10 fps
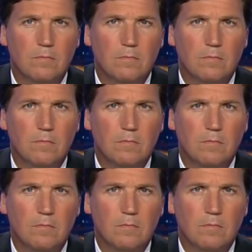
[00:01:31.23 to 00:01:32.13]

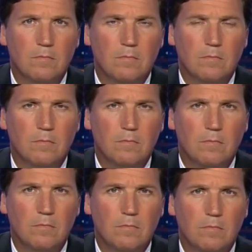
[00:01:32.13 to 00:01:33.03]

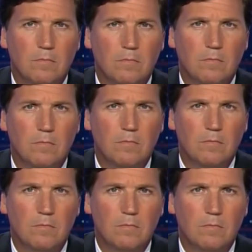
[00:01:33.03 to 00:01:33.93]

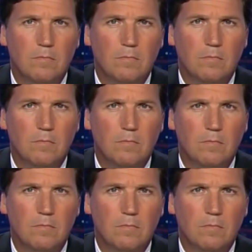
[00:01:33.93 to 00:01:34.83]

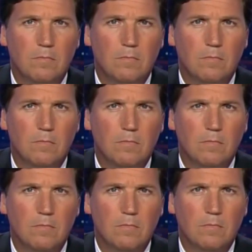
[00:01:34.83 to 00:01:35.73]

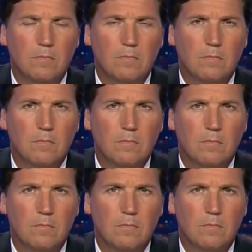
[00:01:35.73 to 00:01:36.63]

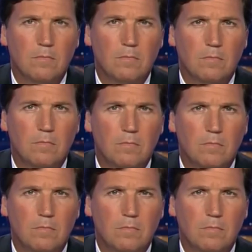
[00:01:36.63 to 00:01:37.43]
[no speech]